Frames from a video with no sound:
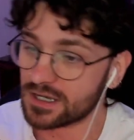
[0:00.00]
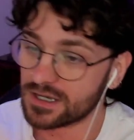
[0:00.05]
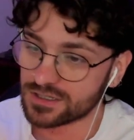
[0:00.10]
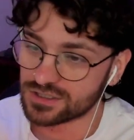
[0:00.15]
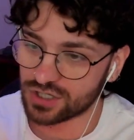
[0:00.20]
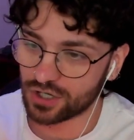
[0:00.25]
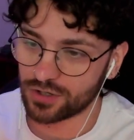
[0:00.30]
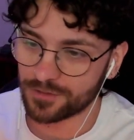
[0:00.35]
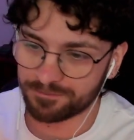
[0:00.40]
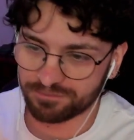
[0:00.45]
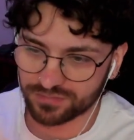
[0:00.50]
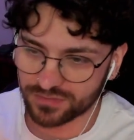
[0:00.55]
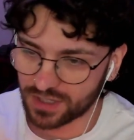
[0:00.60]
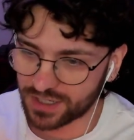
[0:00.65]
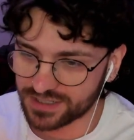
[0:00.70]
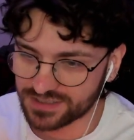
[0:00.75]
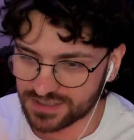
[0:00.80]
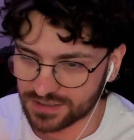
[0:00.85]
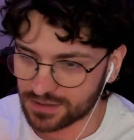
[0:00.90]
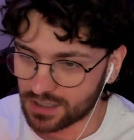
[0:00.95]
So,
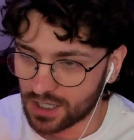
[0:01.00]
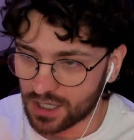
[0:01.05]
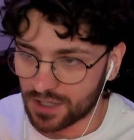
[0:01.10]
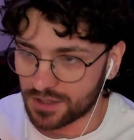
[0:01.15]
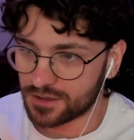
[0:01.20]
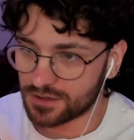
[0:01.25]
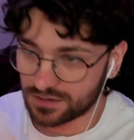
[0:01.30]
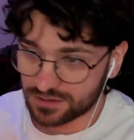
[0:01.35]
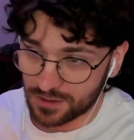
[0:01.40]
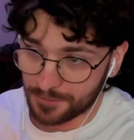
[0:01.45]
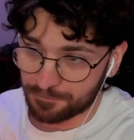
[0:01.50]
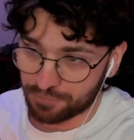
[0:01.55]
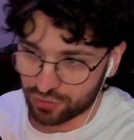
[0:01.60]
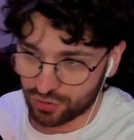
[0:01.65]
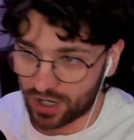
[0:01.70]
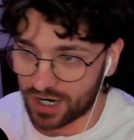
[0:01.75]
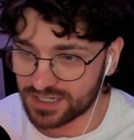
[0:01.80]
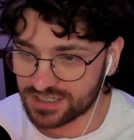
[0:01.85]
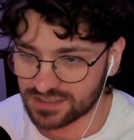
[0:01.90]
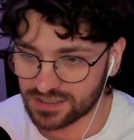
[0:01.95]
like I said, the
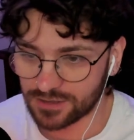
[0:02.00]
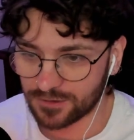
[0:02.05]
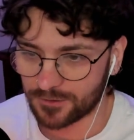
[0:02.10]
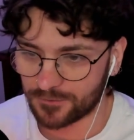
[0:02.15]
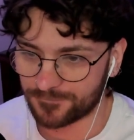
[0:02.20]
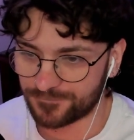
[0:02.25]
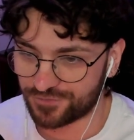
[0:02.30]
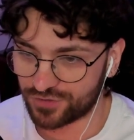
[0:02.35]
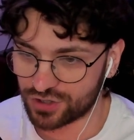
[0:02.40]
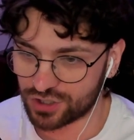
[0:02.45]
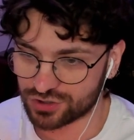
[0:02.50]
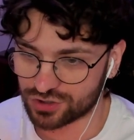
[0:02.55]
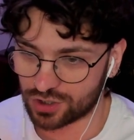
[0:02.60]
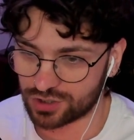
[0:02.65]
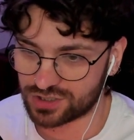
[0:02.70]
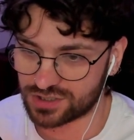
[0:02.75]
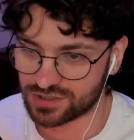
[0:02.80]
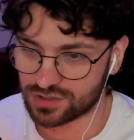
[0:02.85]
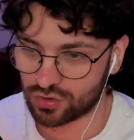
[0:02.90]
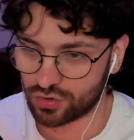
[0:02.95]
pricing for the
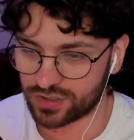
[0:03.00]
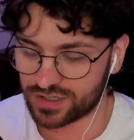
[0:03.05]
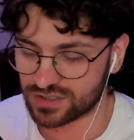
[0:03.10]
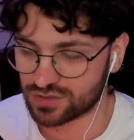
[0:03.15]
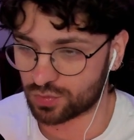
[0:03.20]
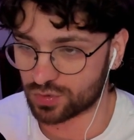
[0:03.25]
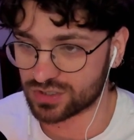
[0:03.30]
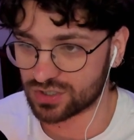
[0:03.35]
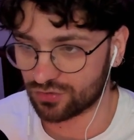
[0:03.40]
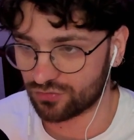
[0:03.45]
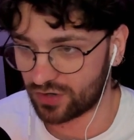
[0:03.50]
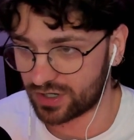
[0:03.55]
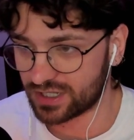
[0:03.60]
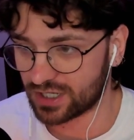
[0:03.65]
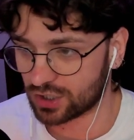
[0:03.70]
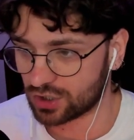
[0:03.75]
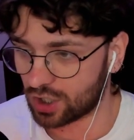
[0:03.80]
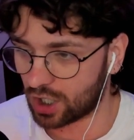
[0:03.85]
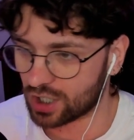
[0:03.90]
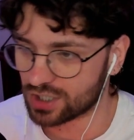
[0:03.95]
Tootsie's cookies was already
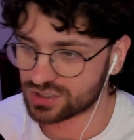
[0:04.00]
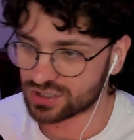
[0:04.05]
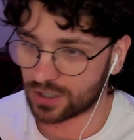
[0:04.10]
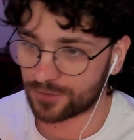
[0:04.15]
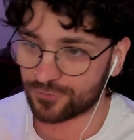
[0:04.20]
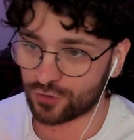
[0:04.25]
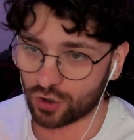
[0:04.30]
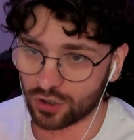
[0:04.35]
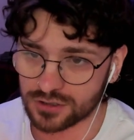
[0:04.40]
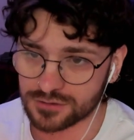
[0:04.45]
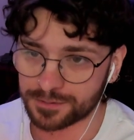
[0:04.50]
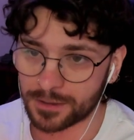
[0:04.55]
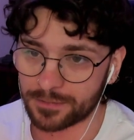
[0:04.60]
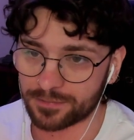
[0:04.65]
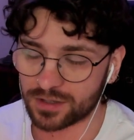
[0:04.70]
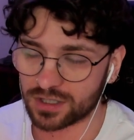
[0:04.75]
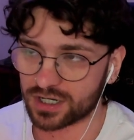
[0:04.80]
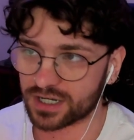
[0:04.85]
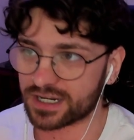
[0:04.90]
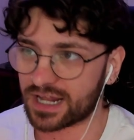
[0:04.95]
a lot. So, of course,
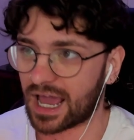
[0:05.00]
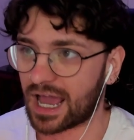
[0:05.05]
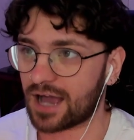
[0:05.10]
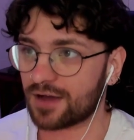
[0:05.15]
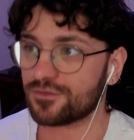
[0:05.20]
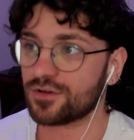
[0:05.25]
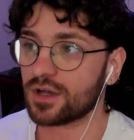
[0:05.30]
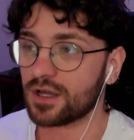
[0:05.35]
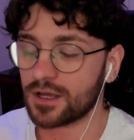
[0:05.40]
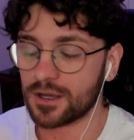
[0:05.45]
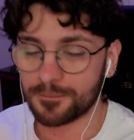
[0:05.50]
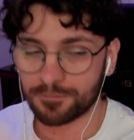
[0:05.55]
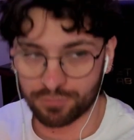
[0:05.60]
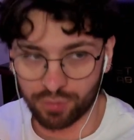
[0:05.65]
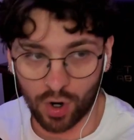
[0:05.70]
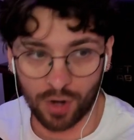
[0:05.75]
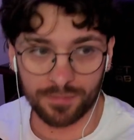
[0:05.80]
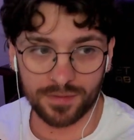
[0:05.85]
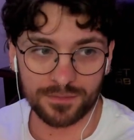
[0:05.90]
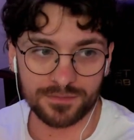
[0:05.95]
people are going to have
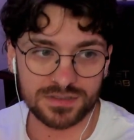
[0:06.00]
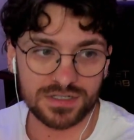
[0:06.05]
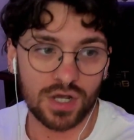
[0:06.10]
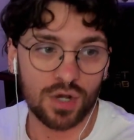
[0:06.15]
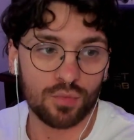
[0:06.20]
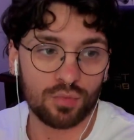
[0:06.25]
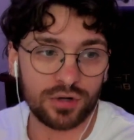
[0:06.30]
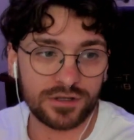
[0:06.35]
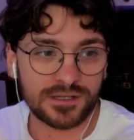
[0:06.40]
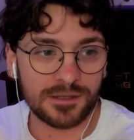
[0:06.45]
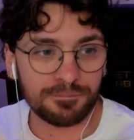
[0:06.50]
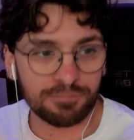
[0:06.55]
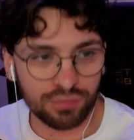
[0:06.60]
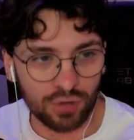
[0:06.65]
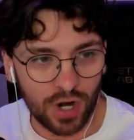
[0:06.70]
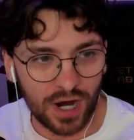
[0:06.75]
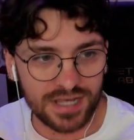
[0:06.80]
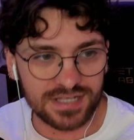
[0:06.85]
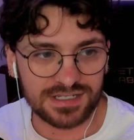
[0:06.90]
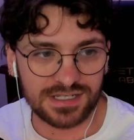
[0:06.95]
problems with the
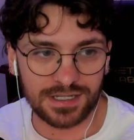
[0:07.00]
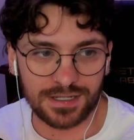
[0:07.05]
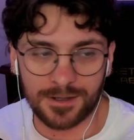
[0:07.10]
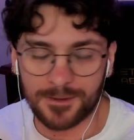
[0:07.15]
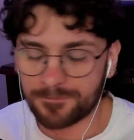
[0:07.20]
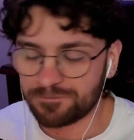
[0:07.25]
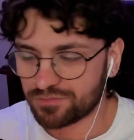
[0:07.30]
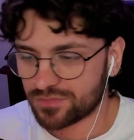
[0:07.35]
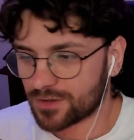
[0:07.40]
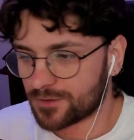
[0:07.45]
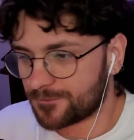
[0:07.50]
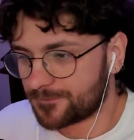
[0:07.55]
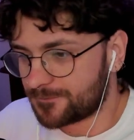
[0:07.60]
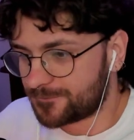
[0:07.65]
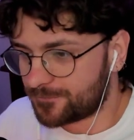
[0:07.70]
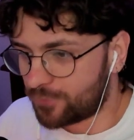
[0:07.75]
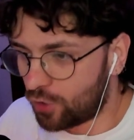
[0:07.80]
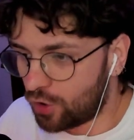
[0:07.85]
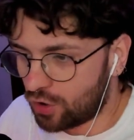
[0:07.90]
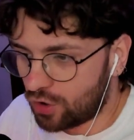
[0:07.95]
pricing
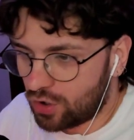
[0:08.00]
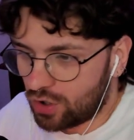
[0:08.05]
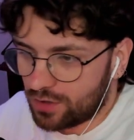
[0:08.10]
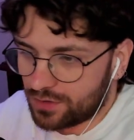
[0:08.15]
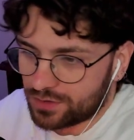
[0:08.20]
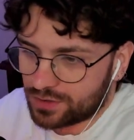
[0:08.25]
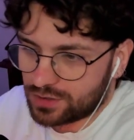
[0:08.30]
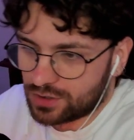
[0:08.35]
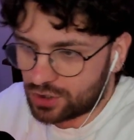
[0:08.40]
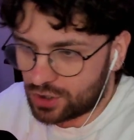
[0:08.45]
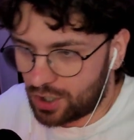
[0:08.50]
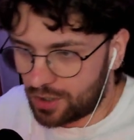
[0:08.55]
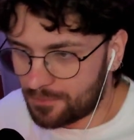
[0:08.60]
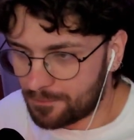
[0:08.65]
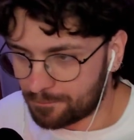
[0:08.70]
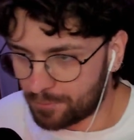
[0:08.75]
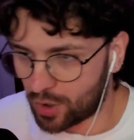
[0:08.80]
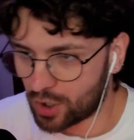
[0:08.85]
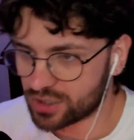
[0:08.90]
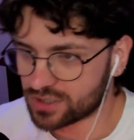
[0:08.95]
for, you know,
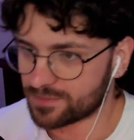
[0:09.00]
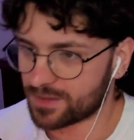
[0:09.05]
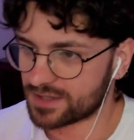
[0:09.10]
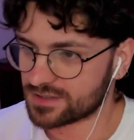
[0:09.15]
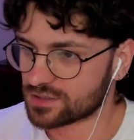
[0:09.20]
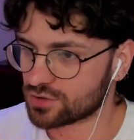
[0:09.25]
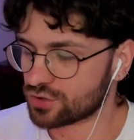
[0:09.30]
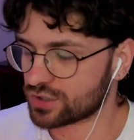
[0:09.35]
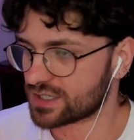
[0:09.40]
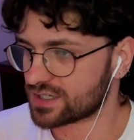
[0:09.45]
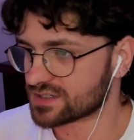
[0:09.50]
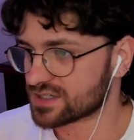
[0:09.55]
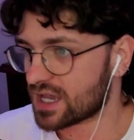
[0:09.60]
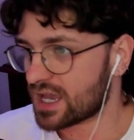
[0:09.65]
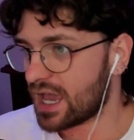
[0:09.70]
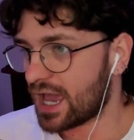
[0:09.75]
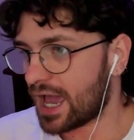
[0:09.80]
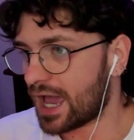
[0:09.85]
Pokimane's cookies.